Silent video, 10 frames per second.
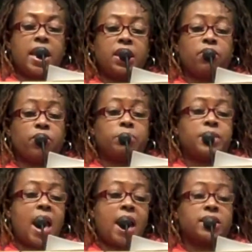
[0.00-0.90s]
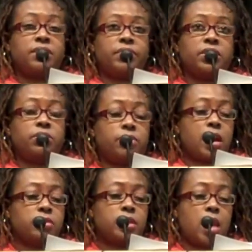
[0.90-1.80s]
hate groups active in
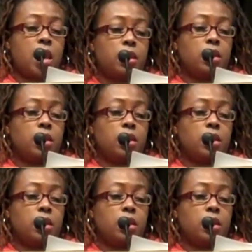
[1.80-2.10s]
2008,